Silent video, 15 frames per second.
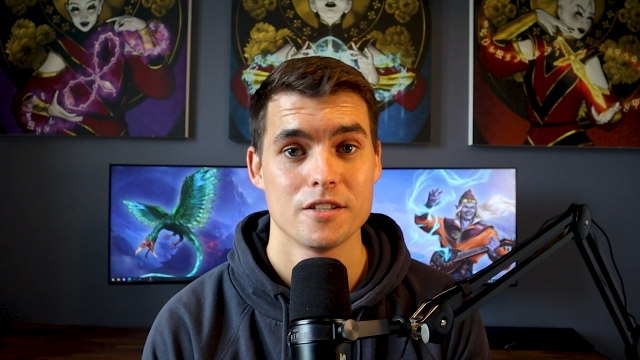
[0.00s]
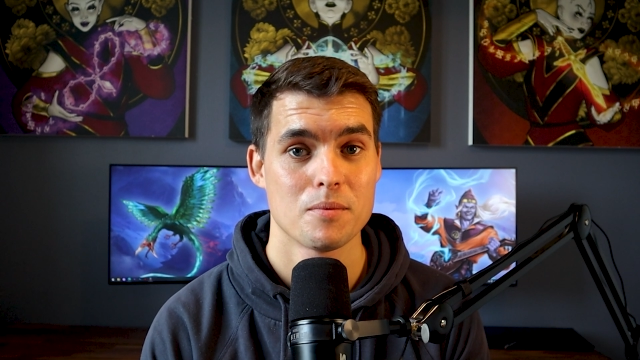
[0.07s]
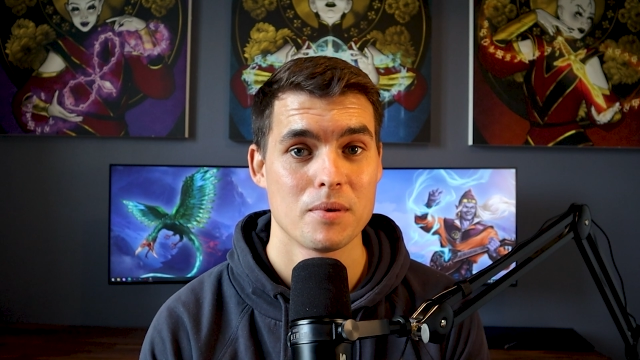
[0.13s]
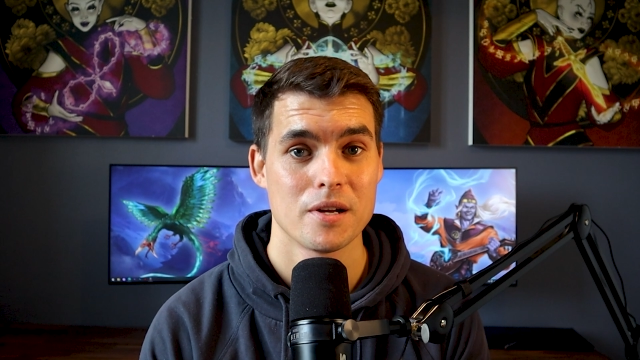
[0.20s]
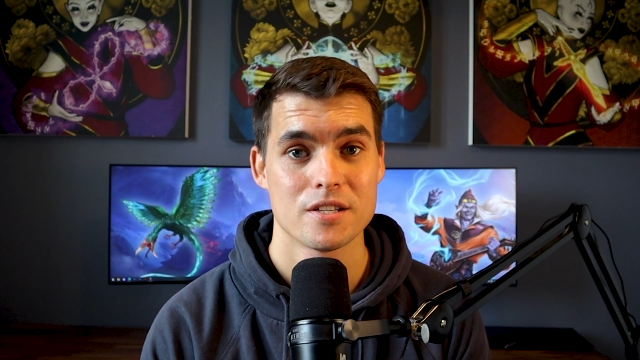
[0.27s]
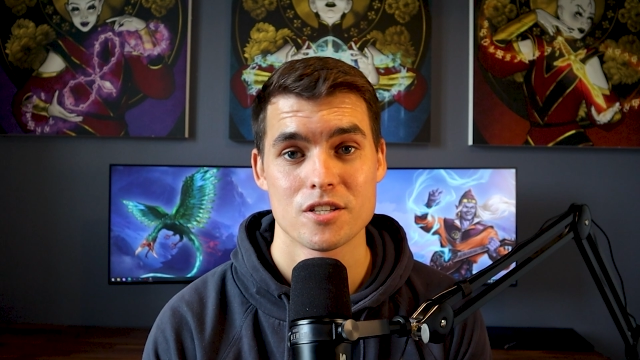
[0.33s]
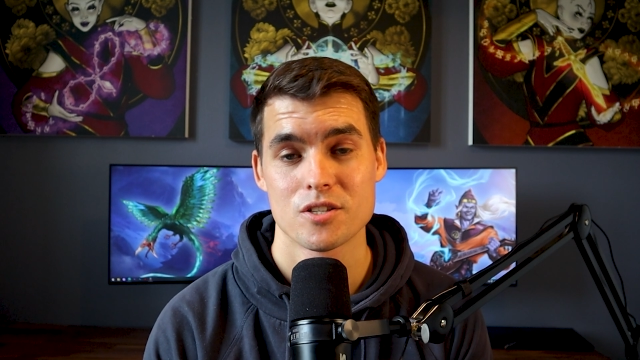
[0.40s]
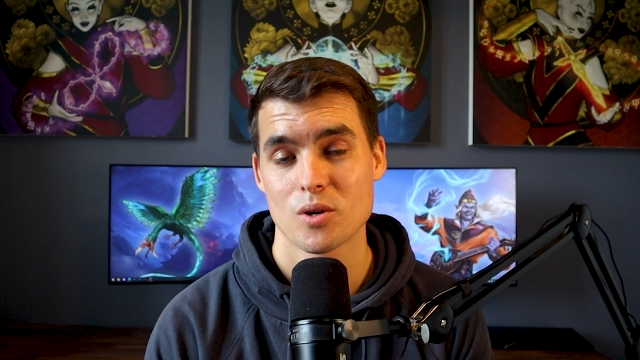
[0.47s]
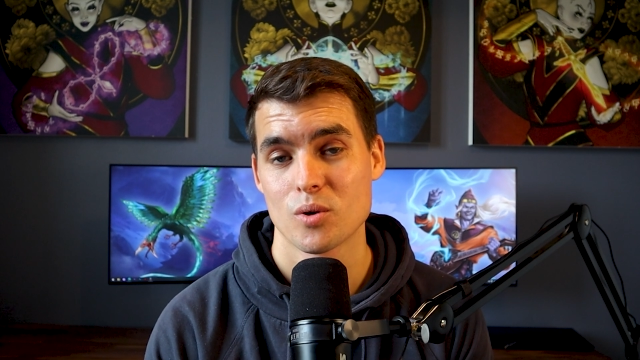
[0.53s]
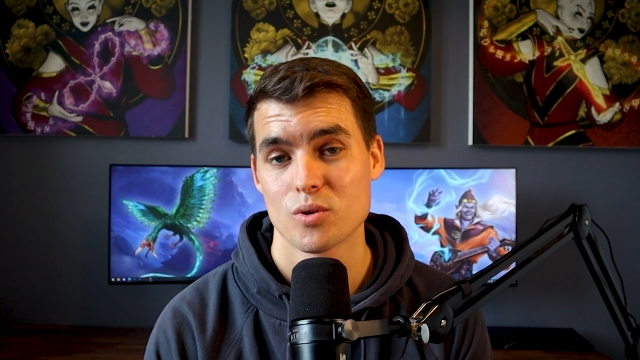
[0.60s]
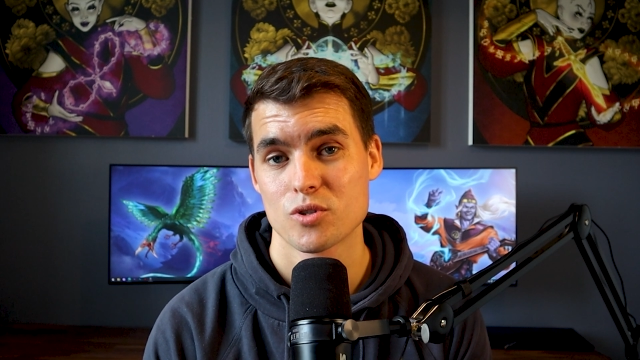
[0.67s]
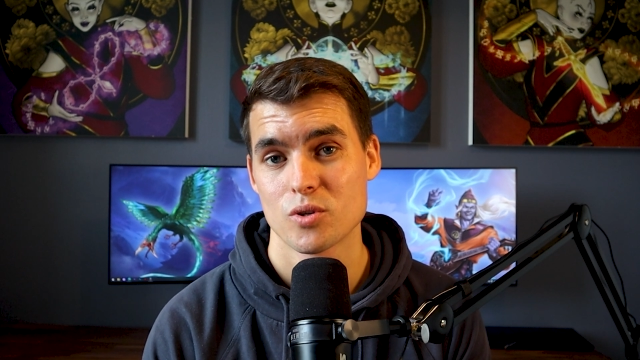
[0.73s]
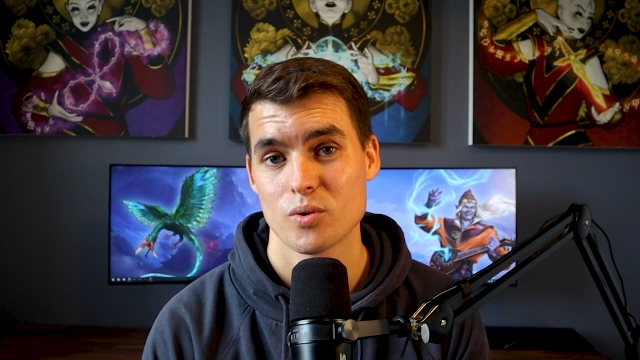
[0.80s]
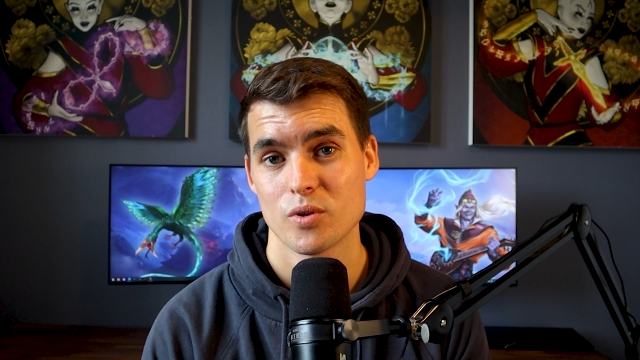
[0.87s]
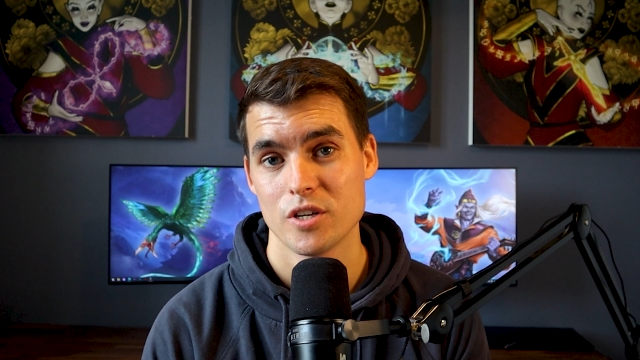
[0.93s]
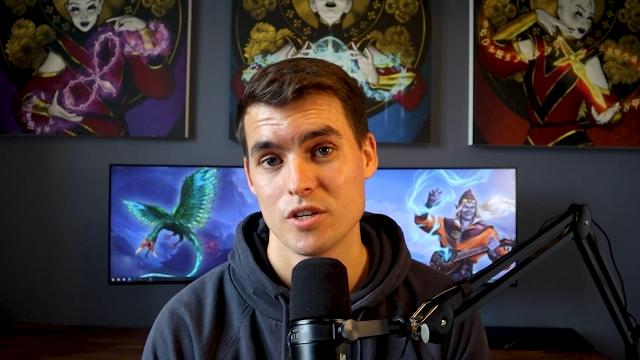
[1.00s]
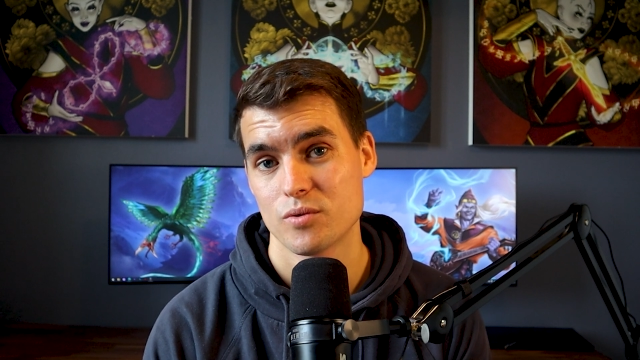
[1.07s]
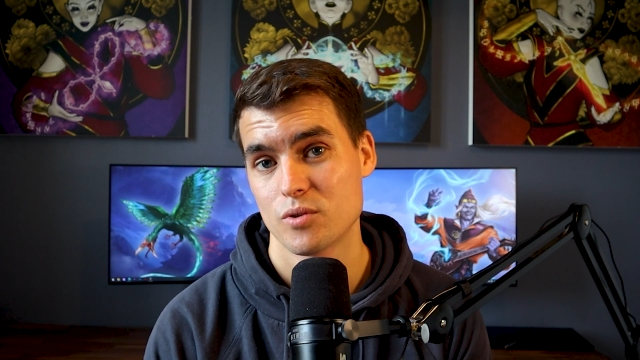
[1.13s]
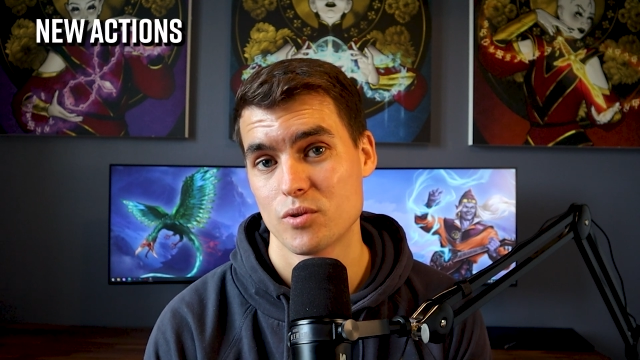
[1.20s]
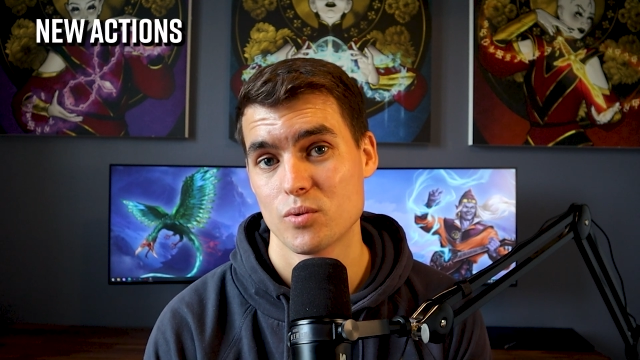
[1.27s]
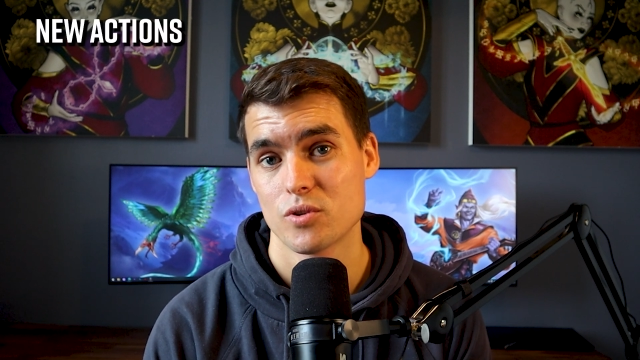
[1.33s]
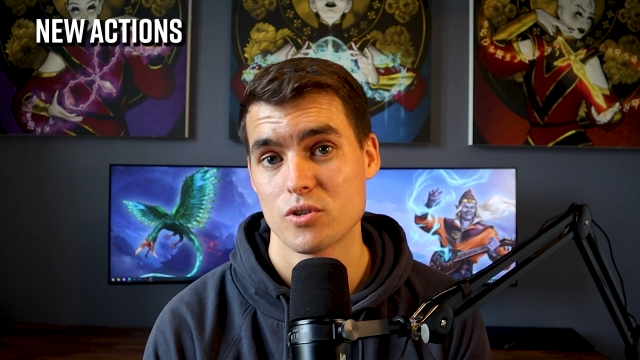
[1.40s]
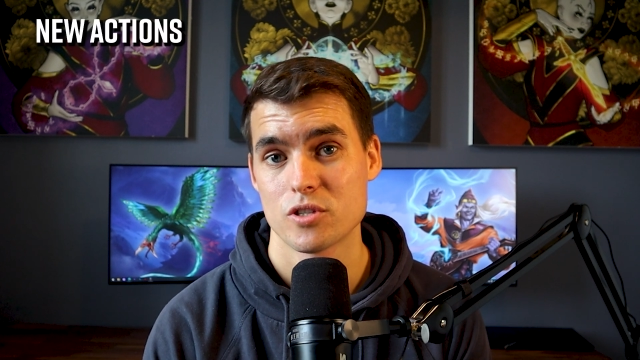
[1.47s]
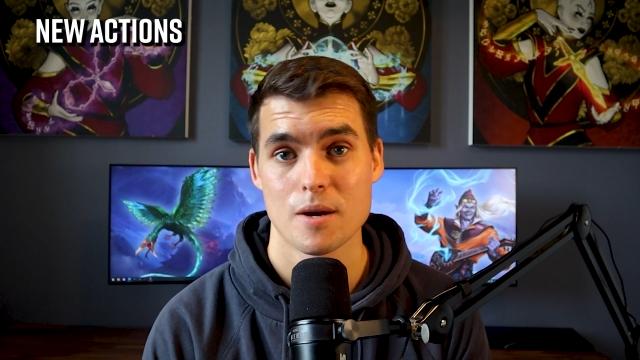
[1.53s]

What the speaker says: the Places also introduces